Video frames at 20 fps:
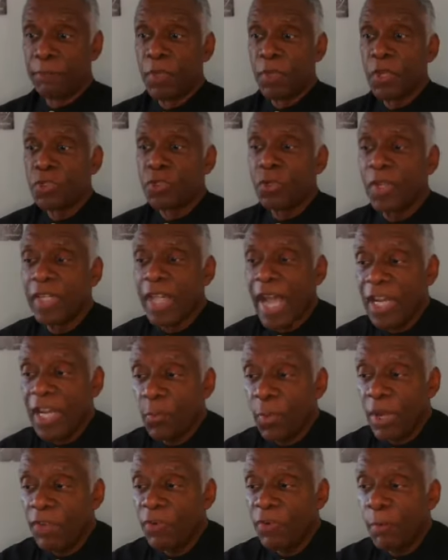So they got
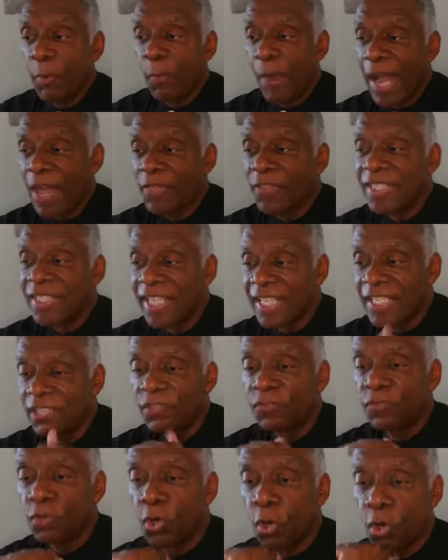away from around the tents
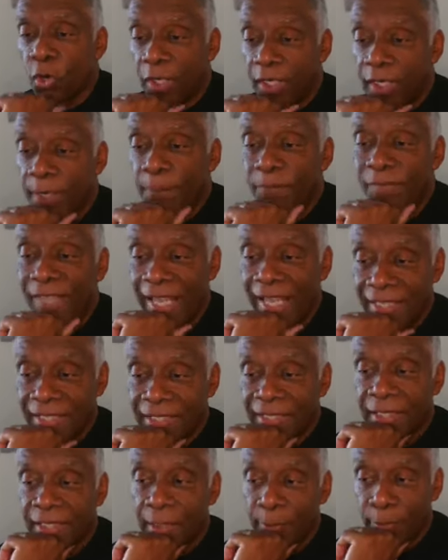of Korah,
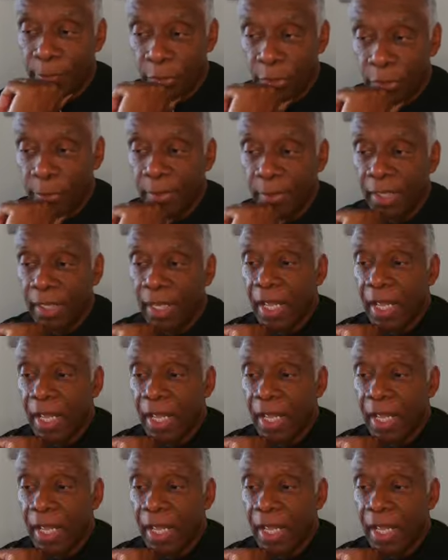Dathan, Abiram.